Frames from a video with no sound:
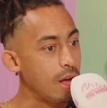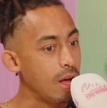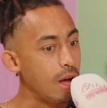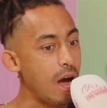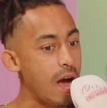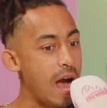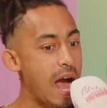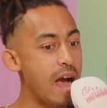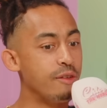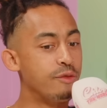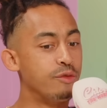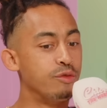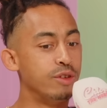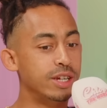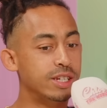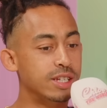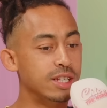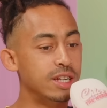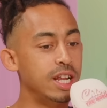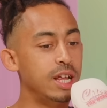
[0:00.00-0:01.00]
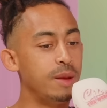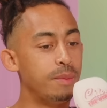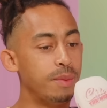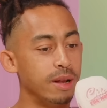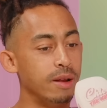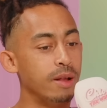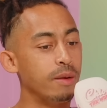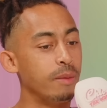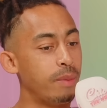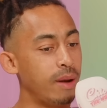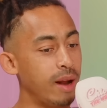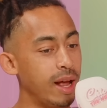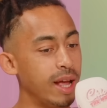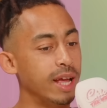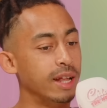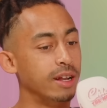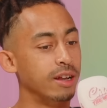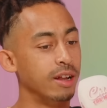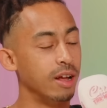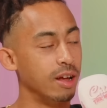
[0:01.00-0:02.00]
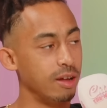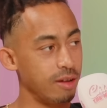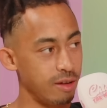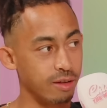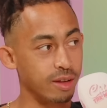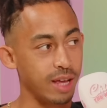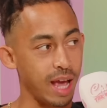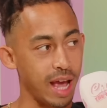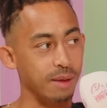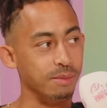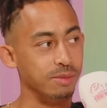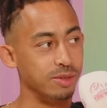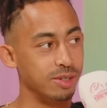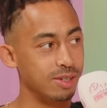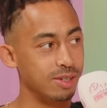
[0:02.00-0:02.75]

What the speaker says: I have recently been playing games.